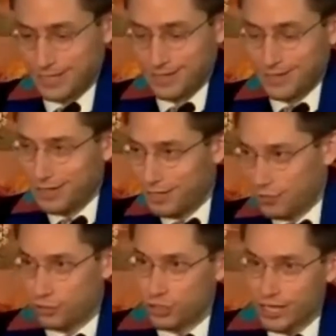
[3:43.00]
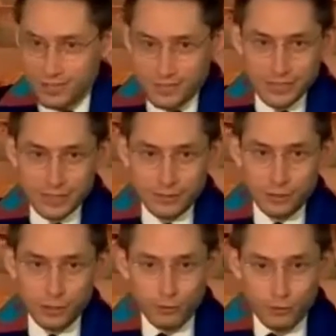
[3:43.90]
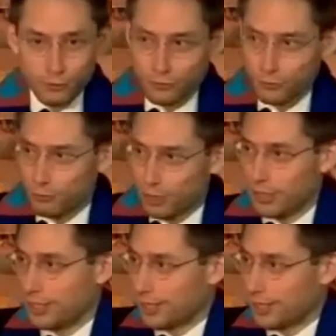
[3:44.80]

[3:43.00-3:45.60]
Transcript: It suggests liberals run